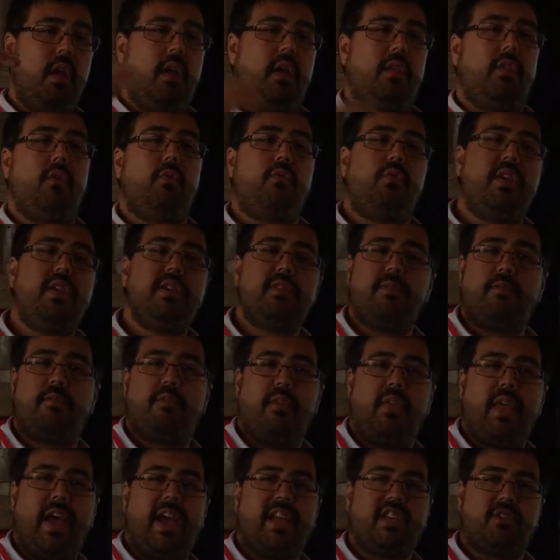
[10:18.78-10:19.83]
And the reason
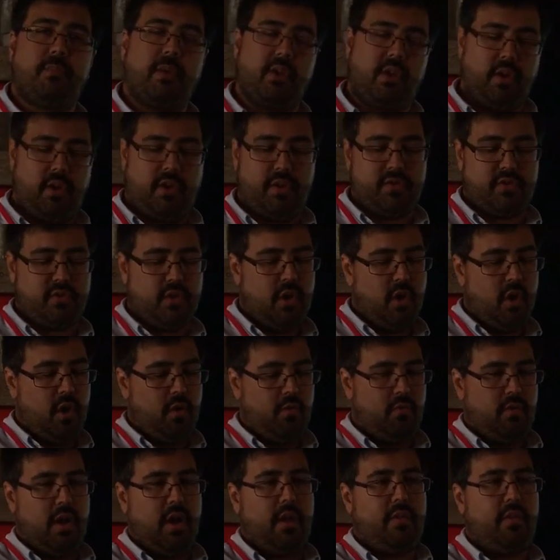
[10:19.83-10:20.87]
for that is because
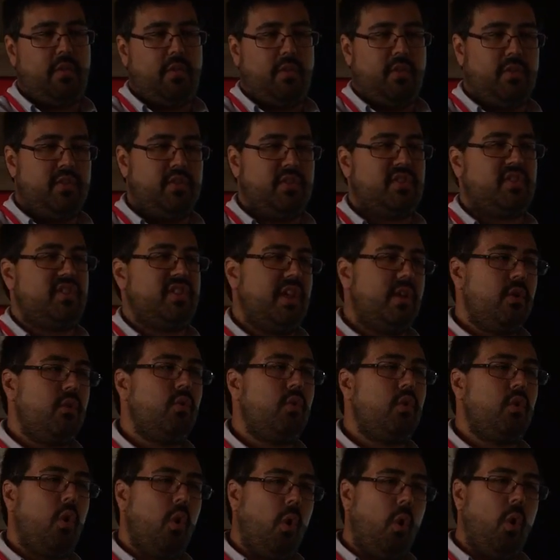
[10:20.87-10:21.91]
rather than the single
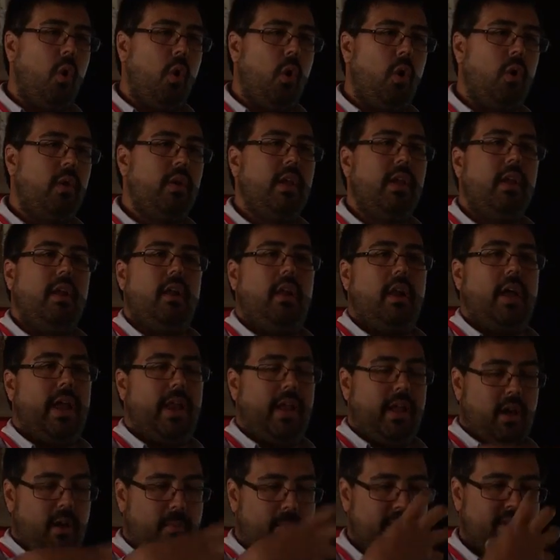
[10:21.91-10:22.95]
core
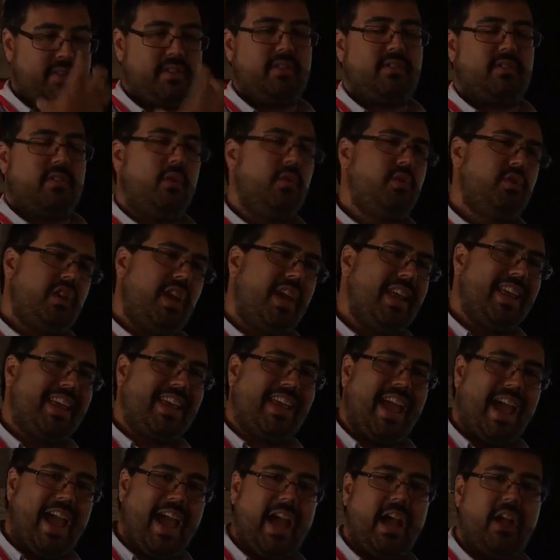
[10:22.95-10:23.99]
lighting up its associated
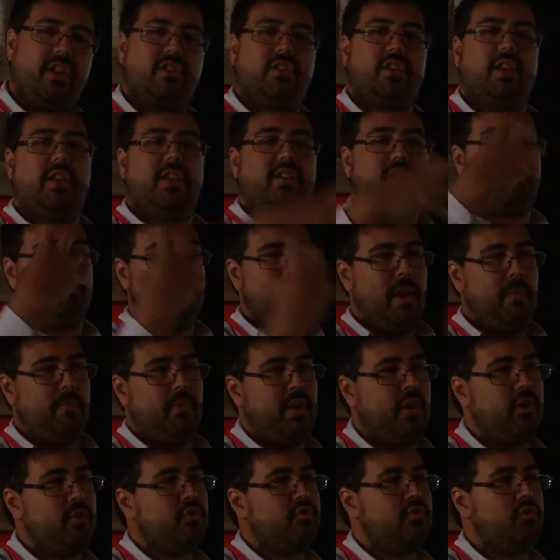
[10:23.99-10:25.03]
cache and its
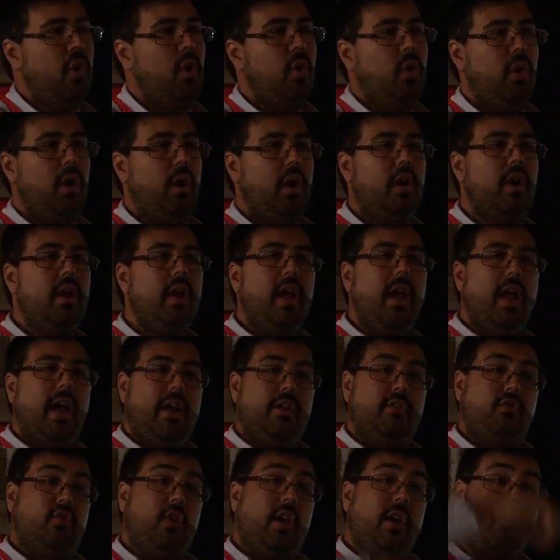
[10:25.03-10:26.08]
memory controller
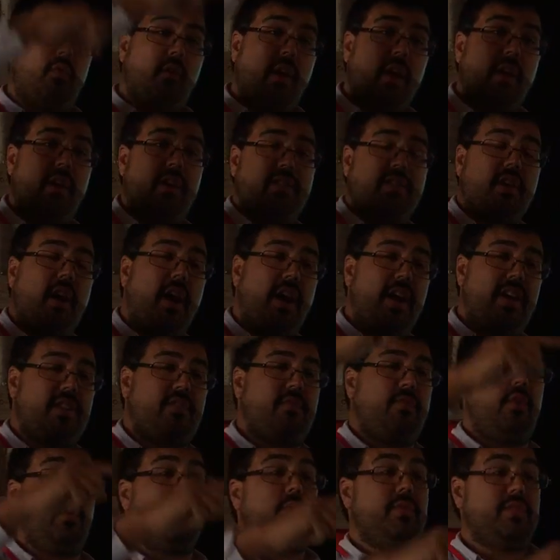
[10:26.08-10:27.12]
and try to run at its highest
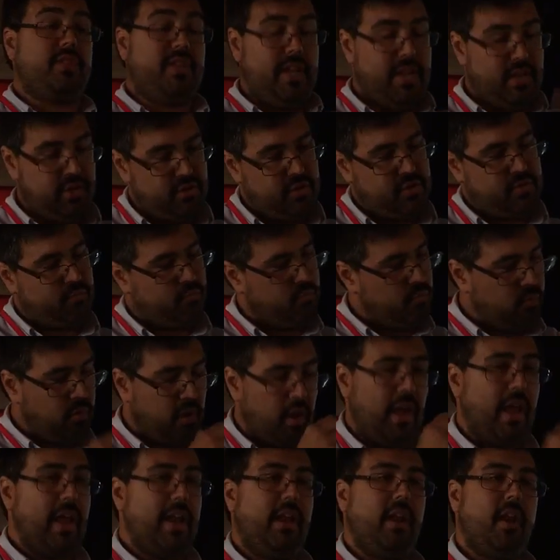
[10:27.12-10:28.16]
frequency and just
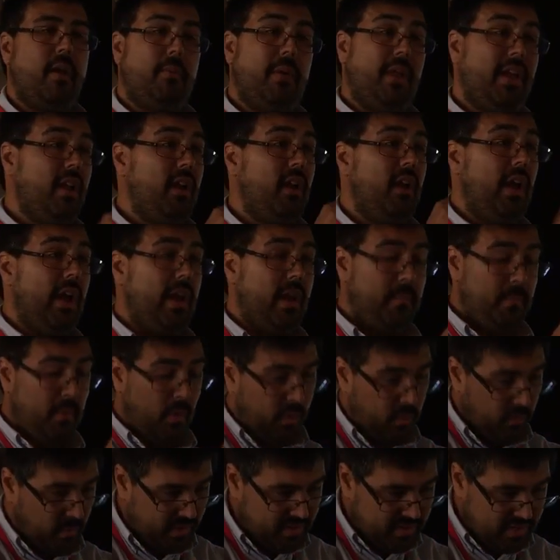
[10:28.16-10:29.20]
lighting up like a lightning
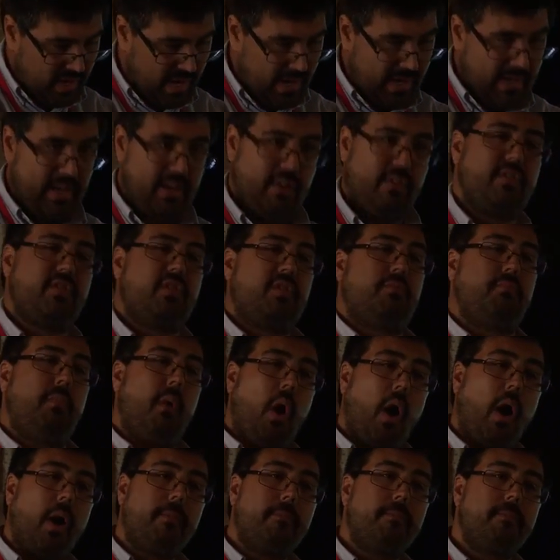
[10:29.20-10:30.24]
bolt in one tiny little
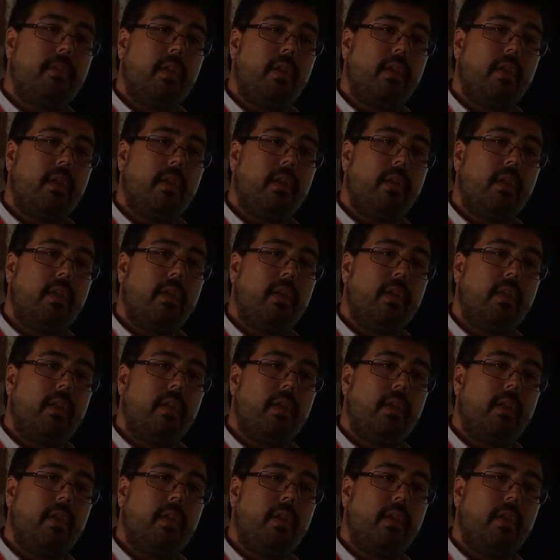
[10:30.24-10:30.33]
spot